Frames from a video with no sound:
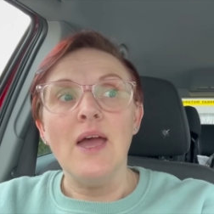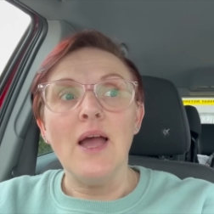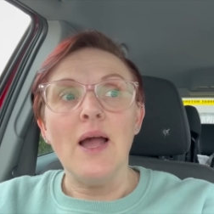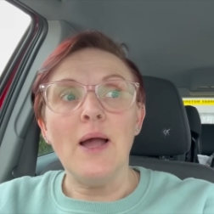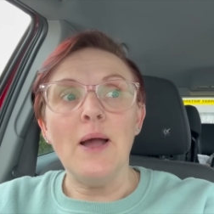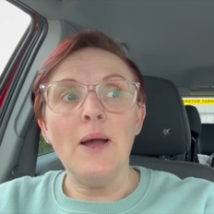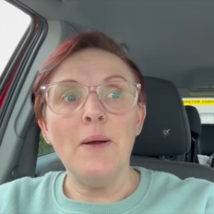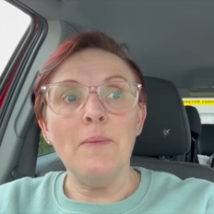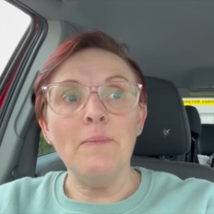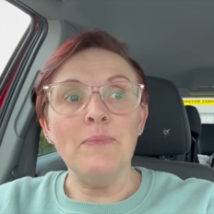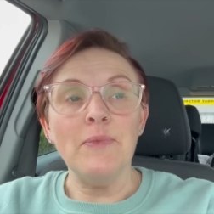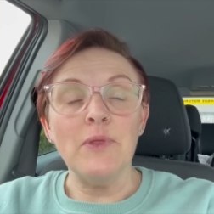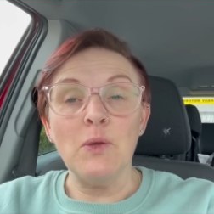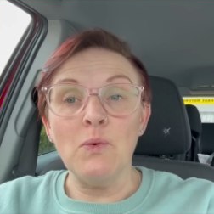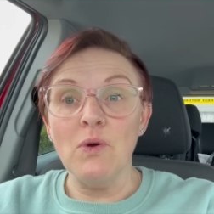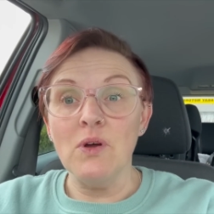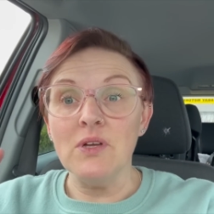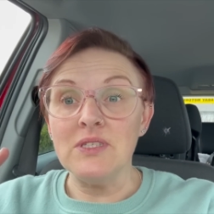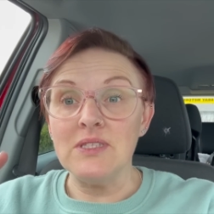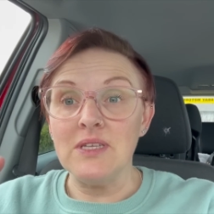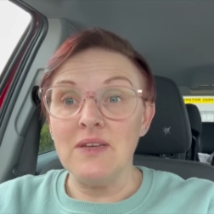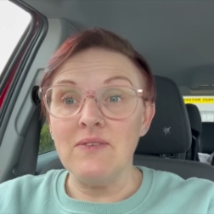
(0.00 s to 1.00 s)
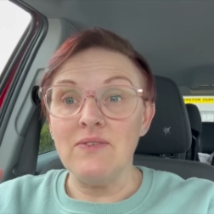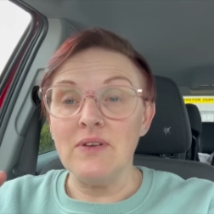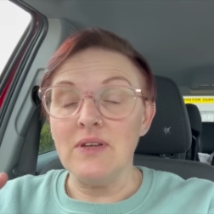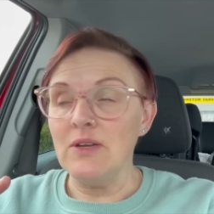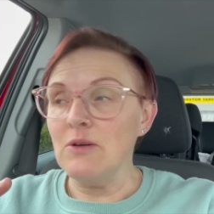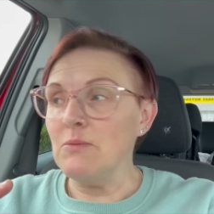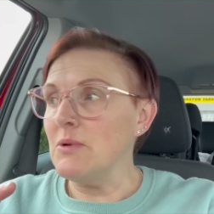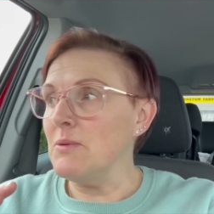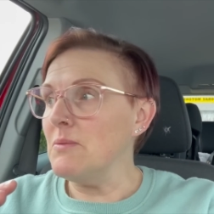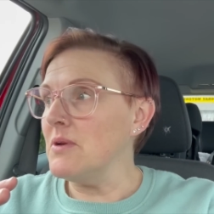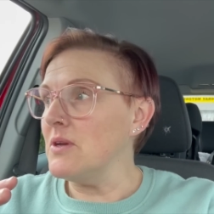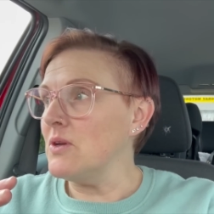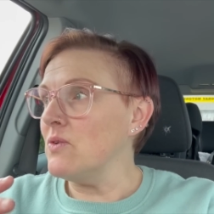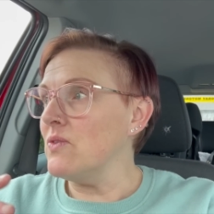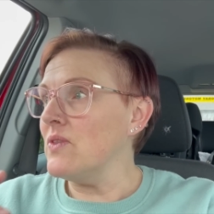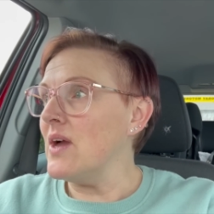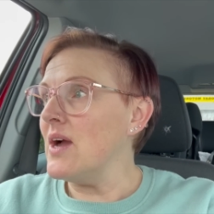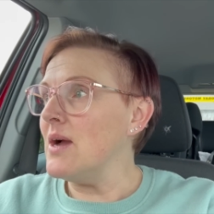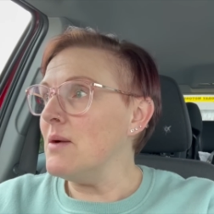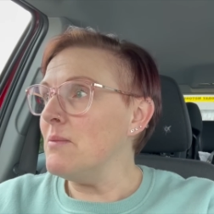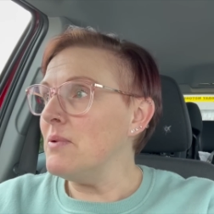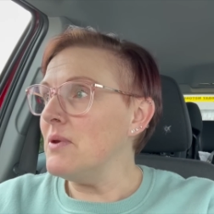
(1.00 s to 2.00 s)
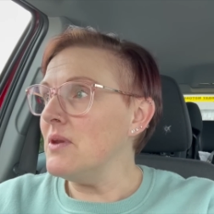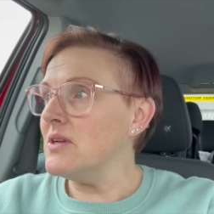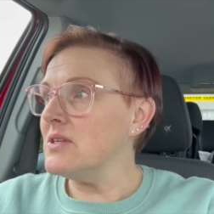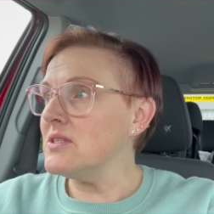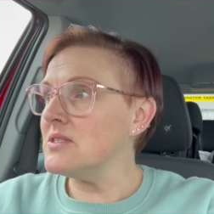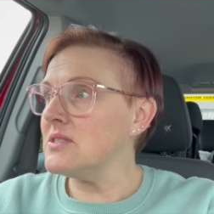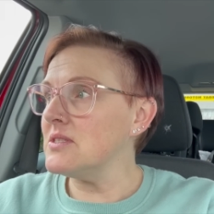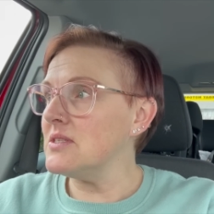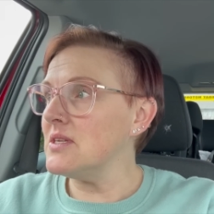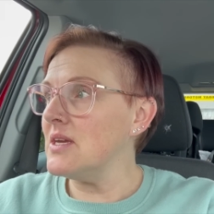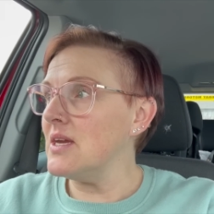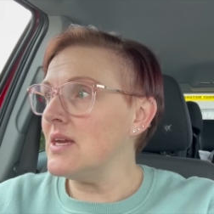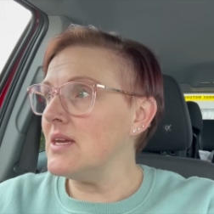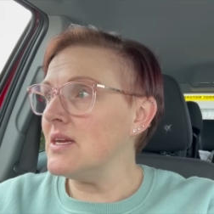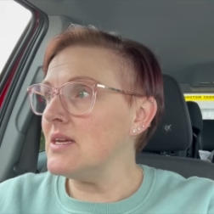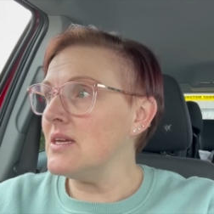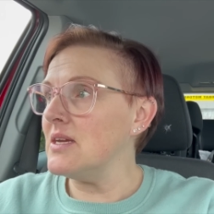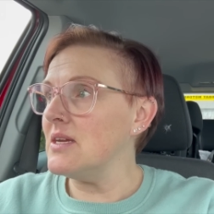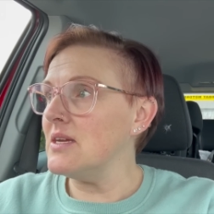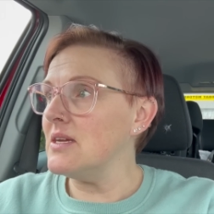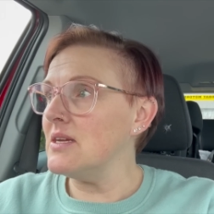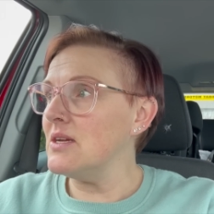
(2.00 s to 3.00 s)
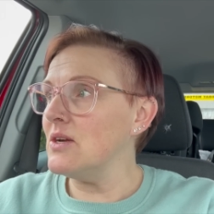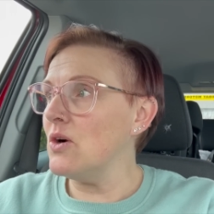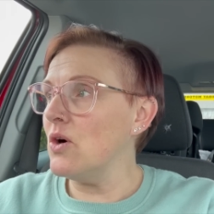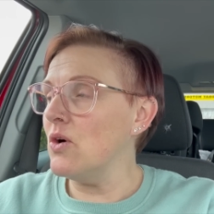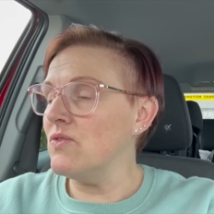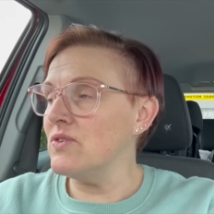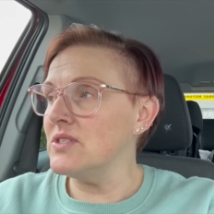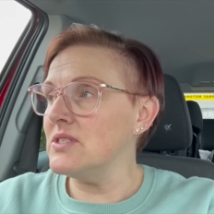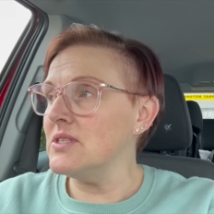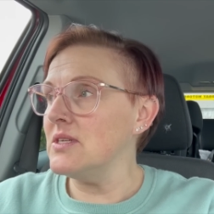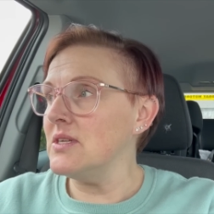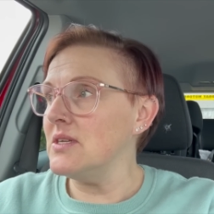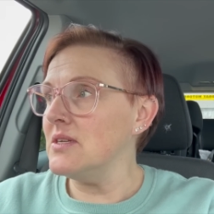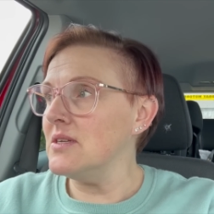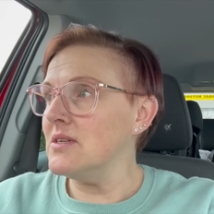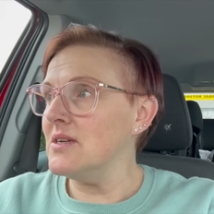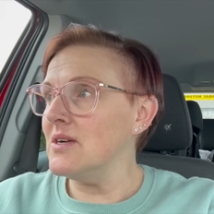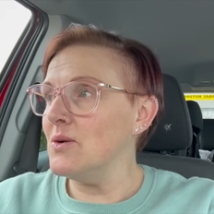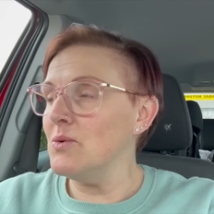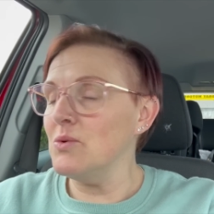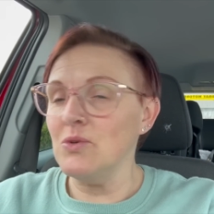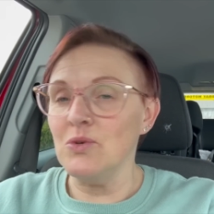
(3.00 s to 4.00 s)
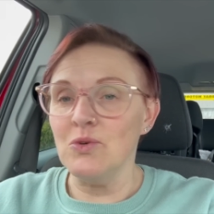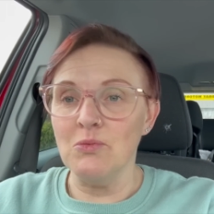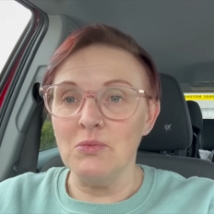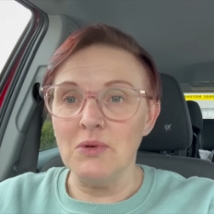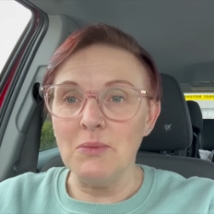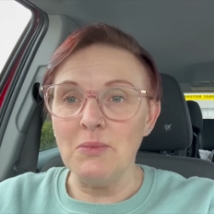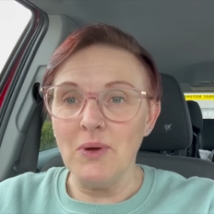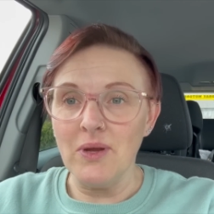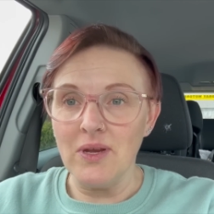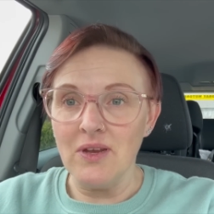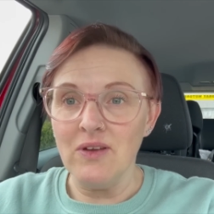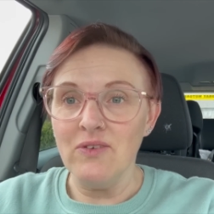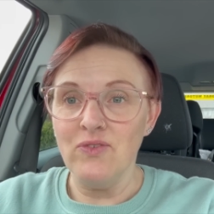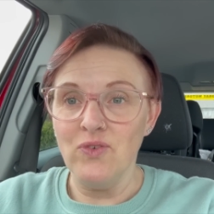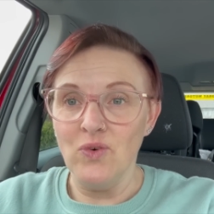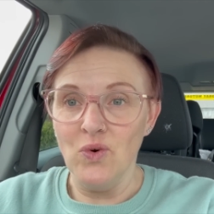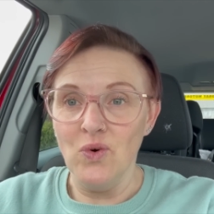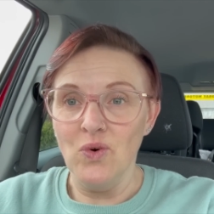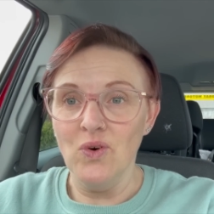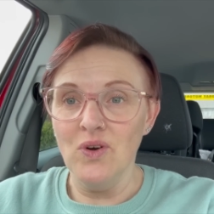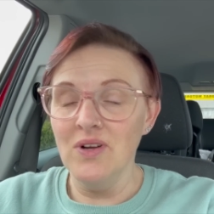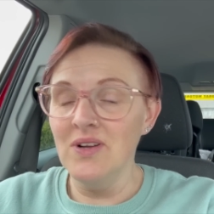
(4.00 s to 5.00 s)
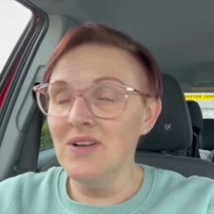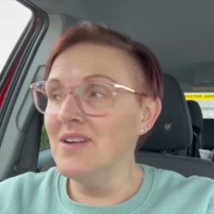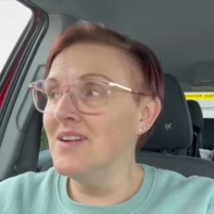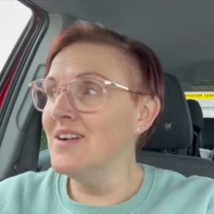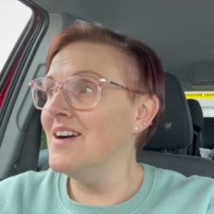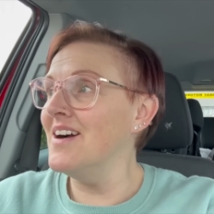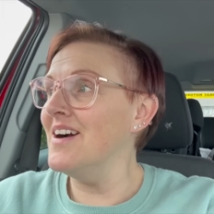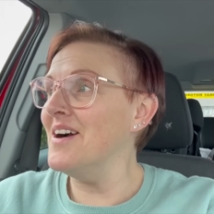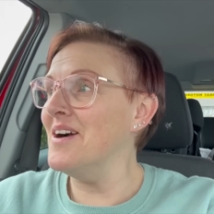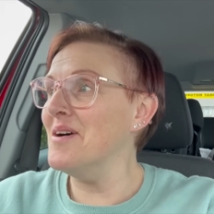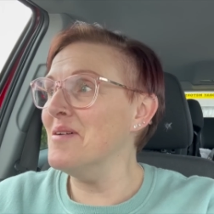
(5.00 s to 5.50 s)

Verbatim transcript: Um, you are saving a little bit of money on that. And plus, obviously, I wouldn't normally buy her four because